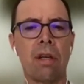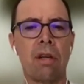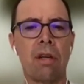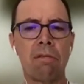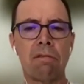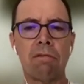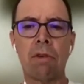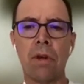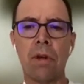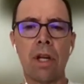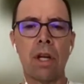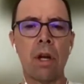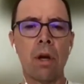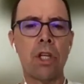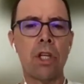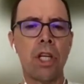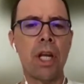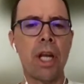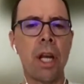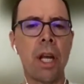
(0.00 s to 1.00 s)

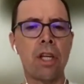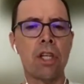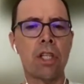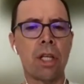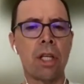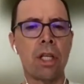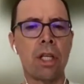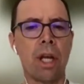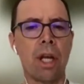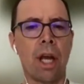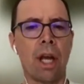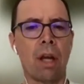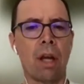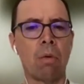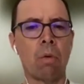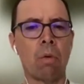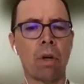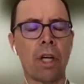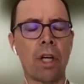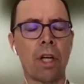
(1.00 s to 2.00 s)
negotiation and working
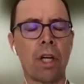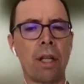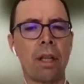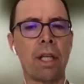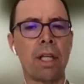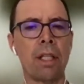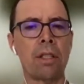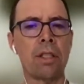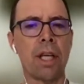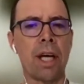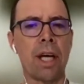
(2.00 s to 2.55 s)
things out.